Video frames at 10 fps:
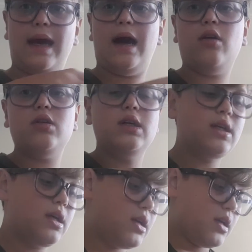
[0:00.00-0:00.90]
it out.
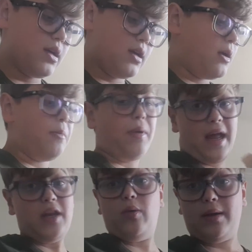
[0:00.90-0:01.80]

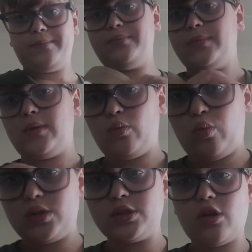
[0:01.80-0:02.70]
But anyway,
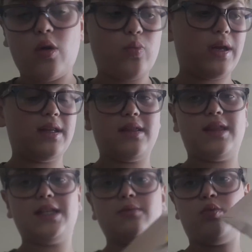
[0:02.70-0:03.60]
we'll start with
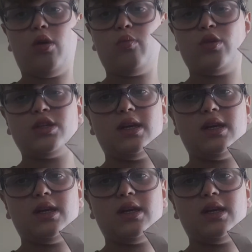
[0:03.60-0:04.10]
this one, which